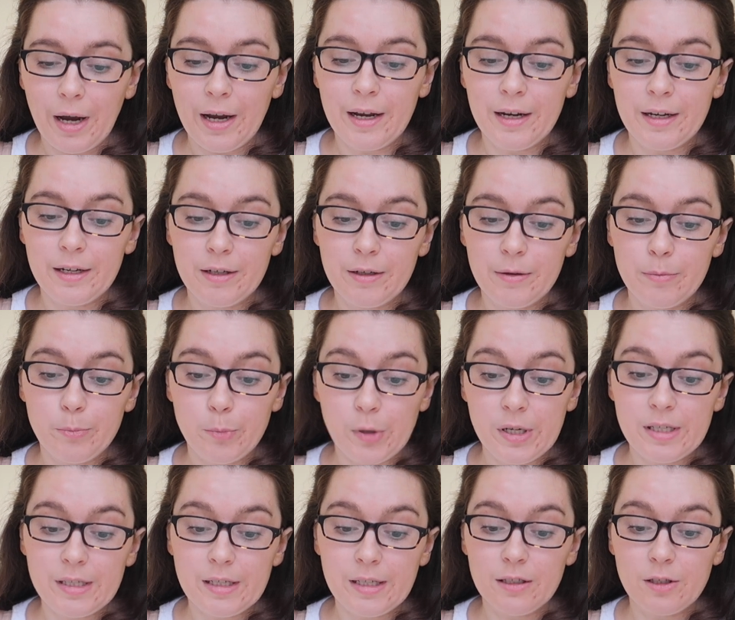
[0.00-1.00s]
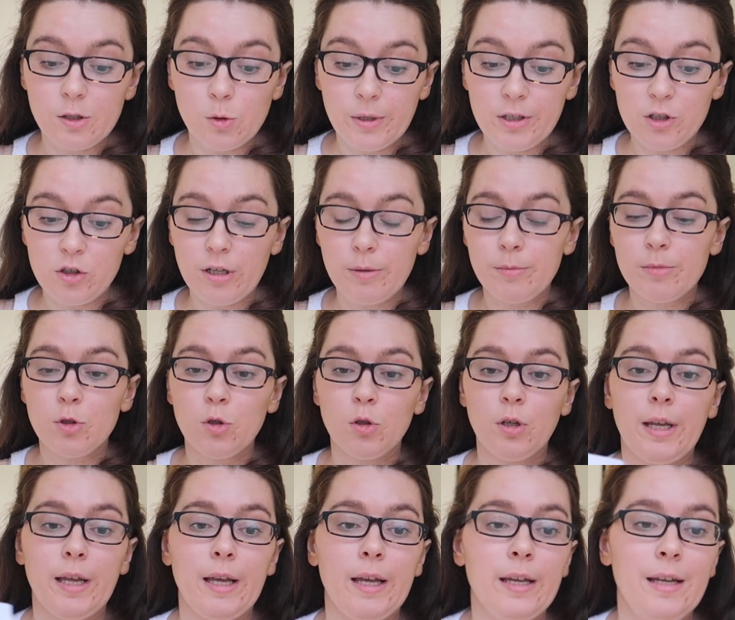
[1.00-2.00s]
I printed the Sweet Dreams
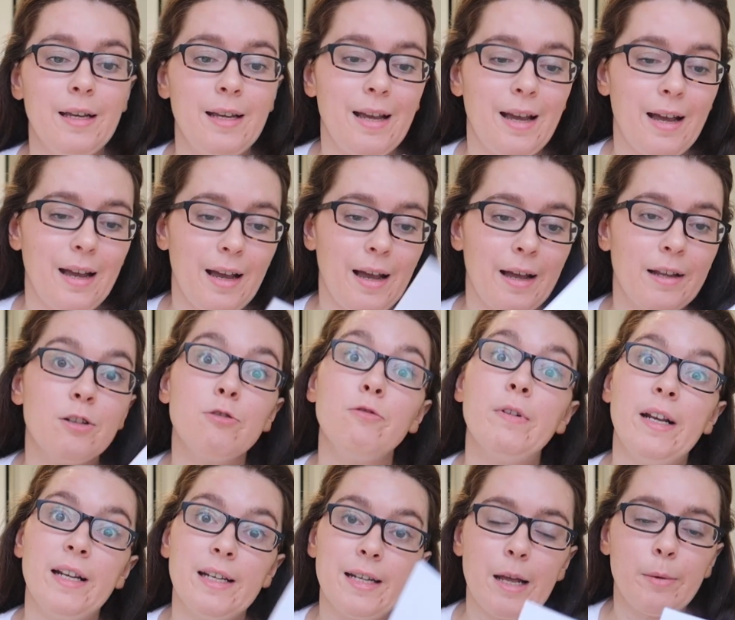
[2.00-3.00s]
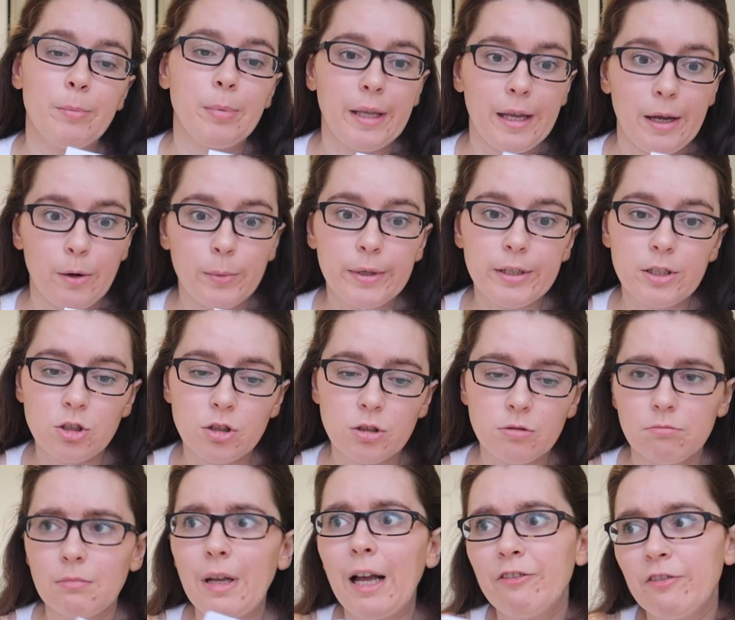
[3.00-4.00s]
Ducky and Rainy Day Play, which
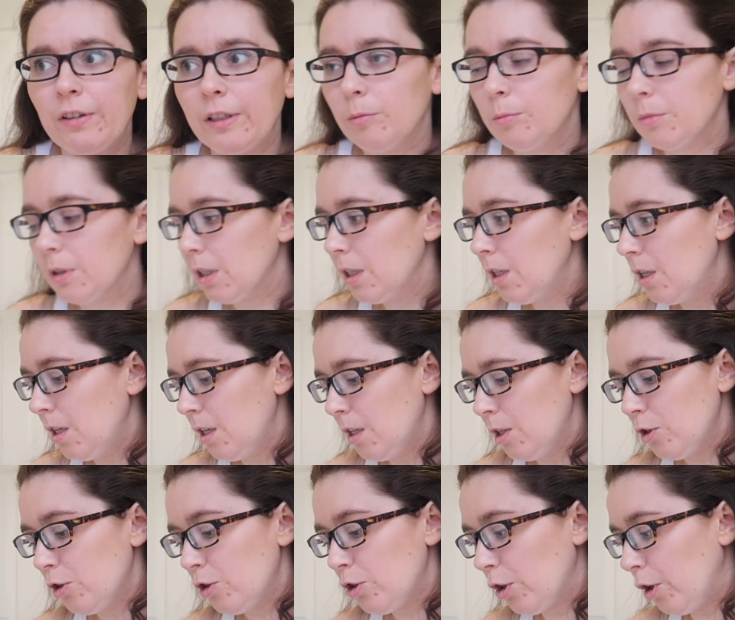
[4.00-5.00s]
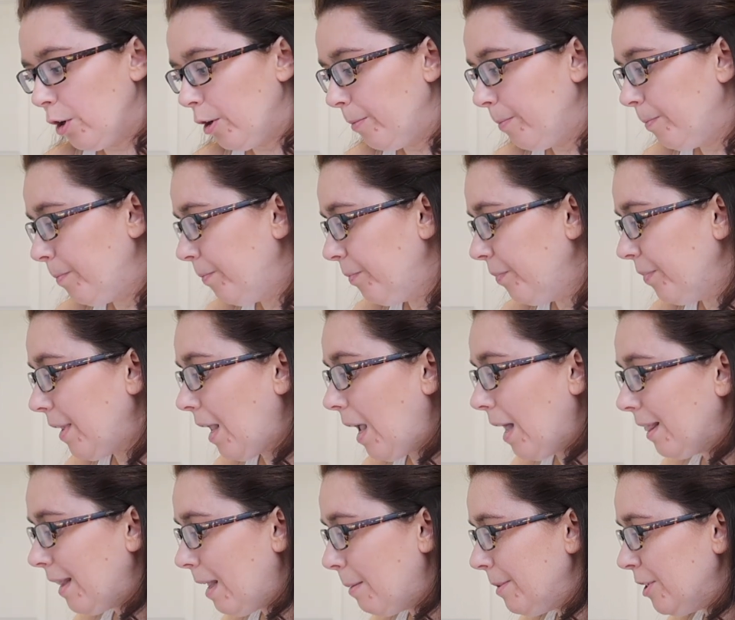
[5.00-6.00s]
I filmed. So
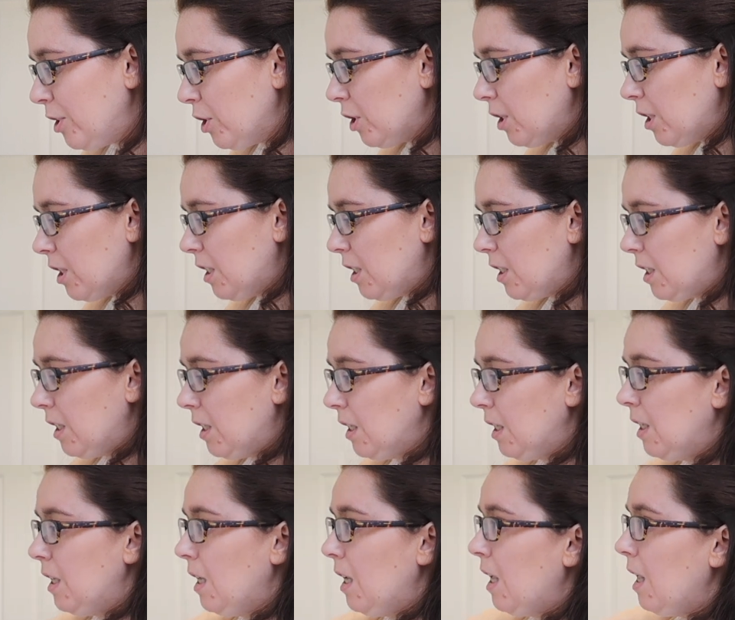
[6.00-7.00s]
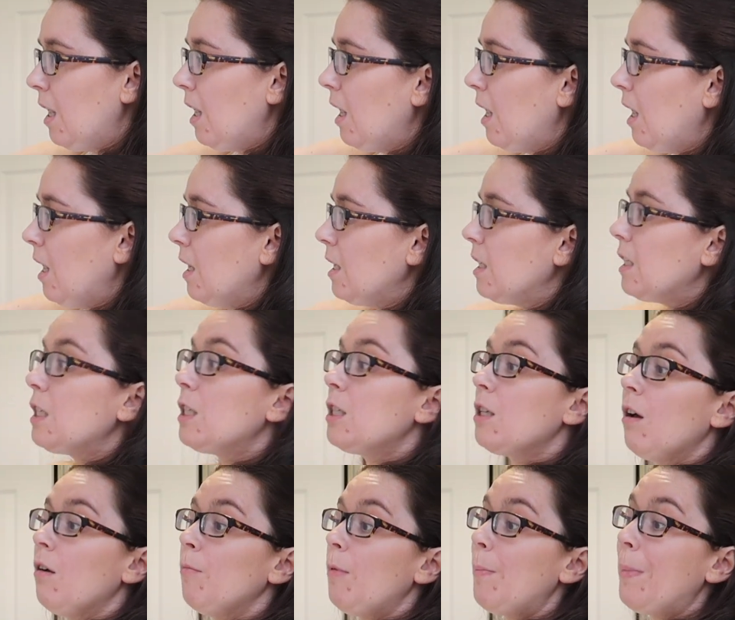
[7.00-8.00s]
let me just
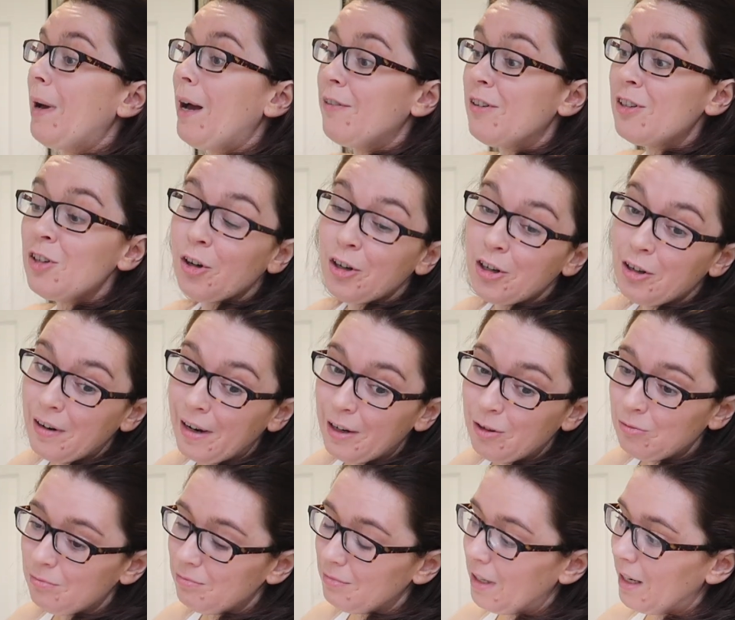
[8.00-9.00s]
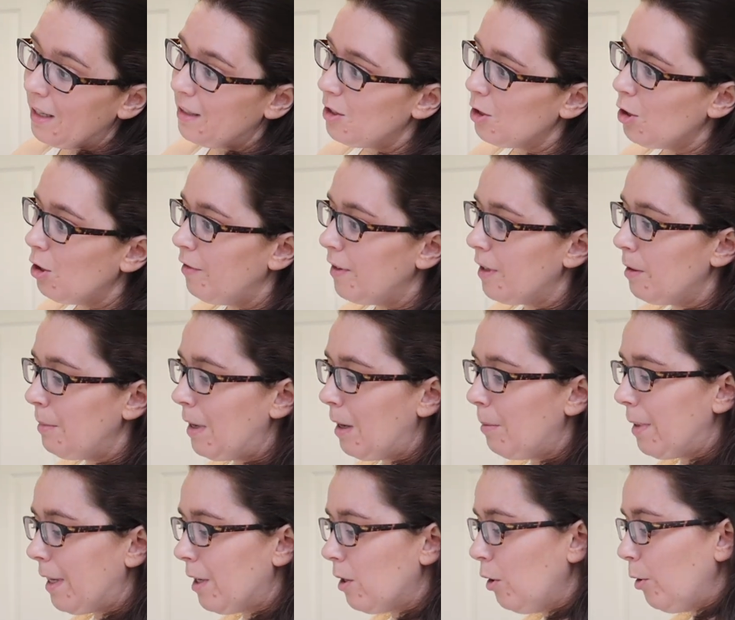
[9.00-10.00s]
sort my paranoia out and cover the
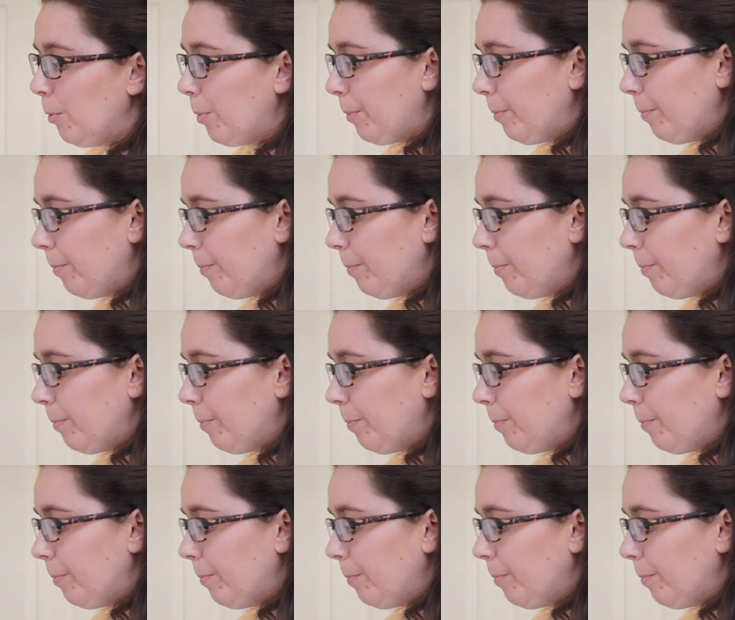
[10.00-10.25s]
mat back up.